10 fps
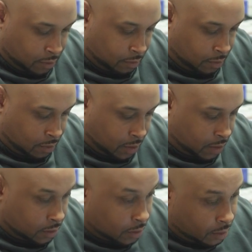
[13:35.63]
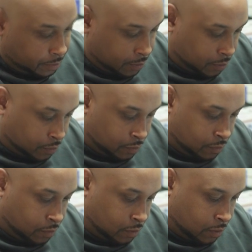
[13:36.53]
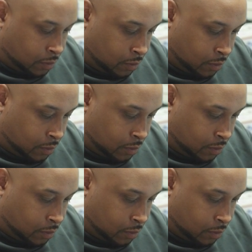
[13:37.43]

I'm gonna catch a couple of screws.